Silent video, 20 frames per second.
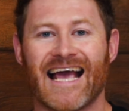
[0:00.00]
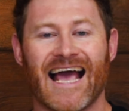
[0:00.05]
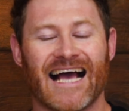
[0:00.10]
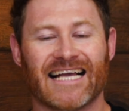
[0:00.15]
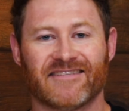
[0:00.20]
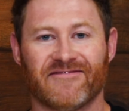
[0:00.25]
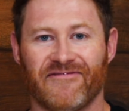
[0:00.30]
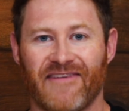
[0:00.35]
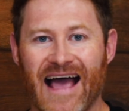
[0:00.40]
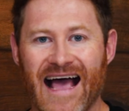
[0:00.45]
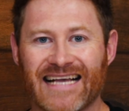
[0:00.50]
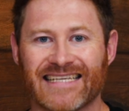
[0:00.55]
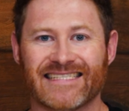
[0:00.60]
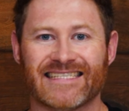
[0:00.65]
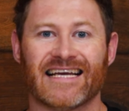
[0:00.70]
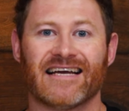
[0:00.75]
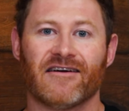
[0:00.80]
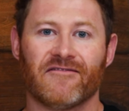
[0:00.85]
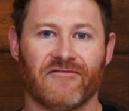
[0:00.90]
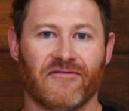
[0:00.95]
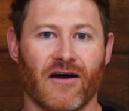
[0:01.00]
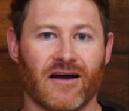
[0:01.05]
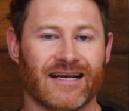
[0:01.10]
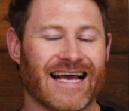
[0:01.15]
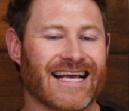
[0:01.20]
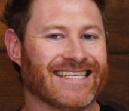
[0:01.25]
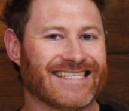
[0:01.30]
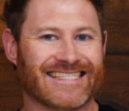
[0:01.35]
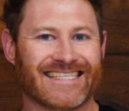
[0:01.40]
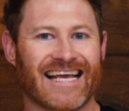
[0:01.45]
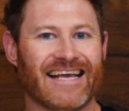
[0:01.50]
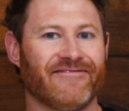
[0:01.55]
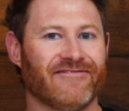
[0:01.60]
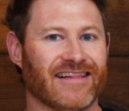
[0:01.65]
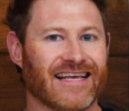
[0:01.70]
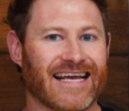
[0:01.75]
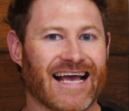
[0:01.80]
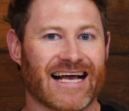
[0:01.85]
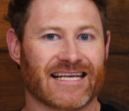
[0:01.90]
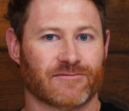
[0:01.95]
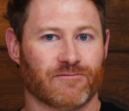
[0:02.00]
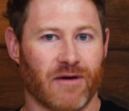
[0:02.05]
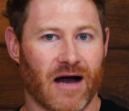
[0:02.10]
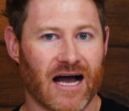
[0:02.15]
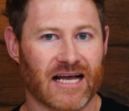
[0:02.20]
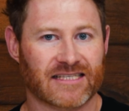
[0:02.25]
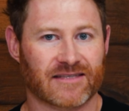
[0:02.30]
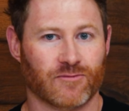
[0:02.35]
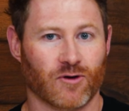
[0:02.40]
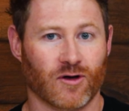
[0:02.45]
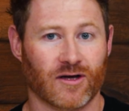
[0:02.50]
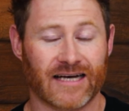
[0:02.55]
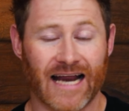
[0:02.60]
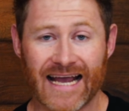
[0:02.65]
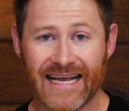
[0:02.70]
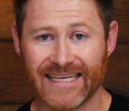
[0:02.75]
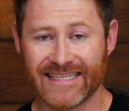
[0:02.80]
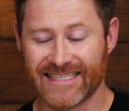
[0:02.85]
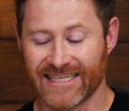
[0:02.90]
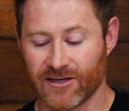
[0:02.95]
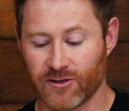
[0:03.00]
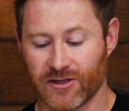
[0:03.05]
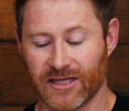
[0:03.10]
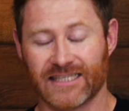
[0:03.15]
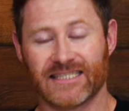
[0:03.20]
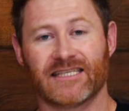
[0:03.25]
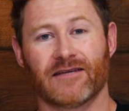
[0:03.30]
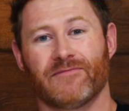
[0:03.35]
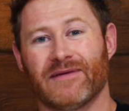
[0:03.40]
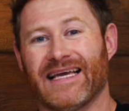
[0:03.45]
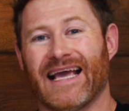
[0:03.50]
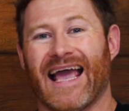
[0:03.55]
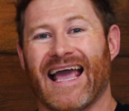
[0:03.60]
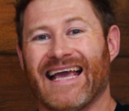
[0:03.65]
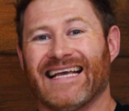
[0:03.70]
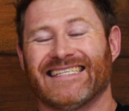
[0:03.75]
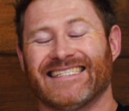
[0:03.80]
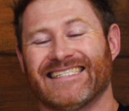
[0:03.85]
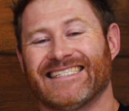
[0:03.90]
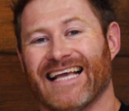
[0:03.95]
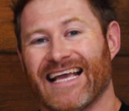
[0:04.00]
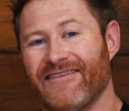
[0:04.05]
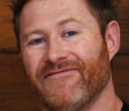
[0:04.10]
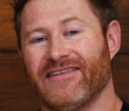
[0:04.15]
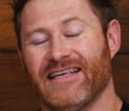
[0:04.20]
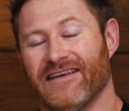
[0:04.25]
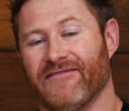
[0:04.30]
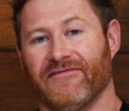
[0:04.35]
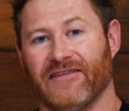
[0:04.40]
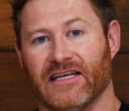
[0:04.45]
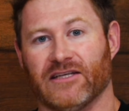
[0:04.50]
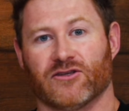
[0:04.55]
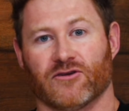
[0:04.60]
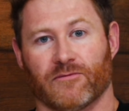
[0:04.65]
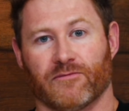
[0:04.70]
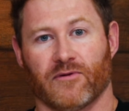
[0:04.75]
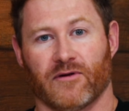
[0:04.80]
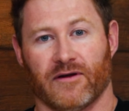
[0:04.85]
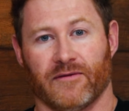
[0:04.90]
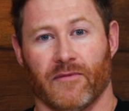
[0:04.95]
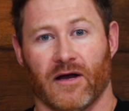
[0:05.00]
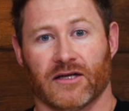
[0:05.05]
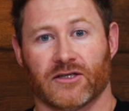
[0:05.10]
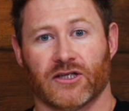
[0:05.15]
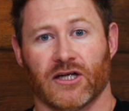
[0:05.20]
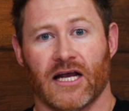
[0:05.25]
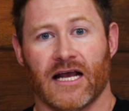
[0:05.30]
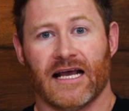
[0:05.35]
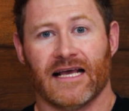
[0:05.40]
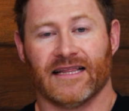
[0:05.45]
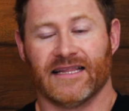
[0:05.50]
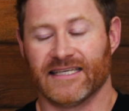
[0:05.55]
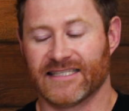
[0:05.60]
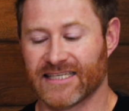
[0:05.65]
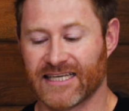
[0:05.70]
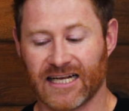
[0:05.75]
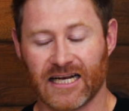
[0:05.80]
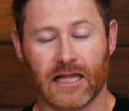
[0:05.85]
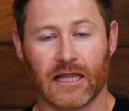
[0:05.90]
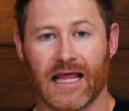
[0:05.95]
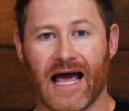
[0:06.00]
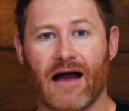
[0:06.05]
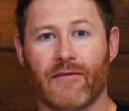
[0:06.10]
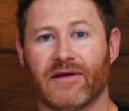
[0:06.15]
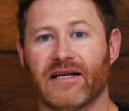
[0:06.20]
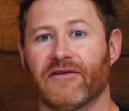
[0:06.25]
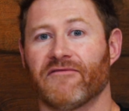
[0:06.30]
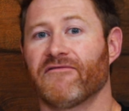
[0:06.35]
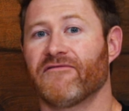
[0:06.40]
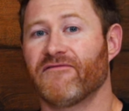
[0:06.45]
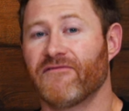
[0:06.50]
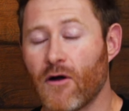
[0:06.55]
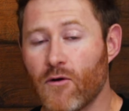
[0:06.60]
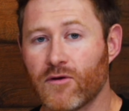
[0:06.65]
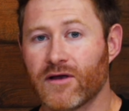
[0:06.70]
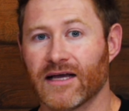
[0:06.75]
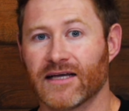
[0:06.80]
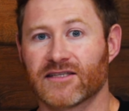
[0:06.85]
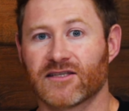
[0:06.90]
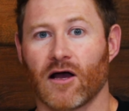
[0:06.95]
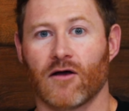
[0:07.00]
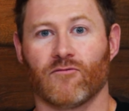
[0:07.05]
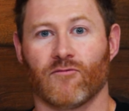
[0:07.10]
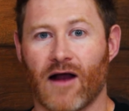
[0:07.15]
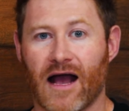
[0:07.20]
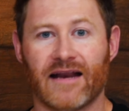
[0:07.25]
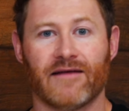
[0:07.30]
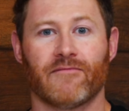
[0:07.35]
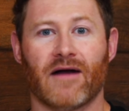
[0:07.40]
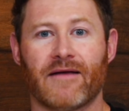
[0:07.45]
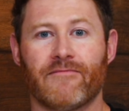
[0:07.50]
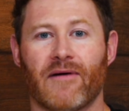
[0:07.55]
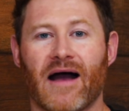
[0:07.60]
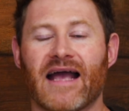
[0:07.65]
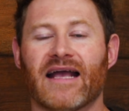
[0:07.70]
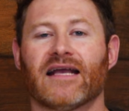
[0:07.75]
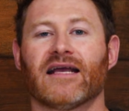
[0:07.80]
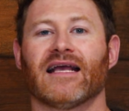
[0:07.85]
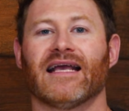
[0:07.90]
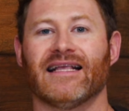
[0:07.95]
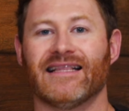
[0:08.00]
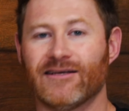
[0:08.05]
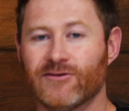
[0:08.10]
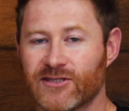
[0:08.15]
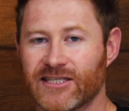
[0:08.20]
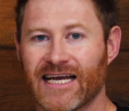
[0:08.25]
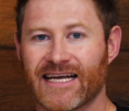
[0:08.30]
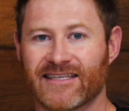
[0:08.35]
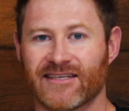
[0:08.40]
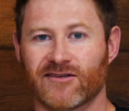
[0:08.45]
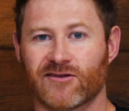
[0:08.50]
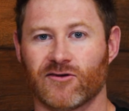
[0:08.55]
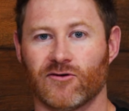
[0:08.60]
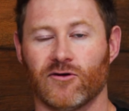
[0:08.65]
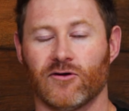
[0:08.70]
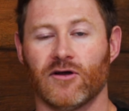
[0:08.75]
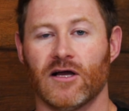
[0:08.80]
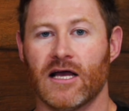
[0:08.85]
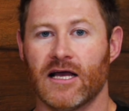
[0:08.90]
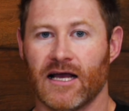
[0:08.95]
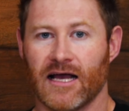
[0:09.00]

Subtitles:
as fast, fun, and safely as possible. And I consider this to be a safety feature pretty much. This is going to allow me to focus on riding my bike in those technical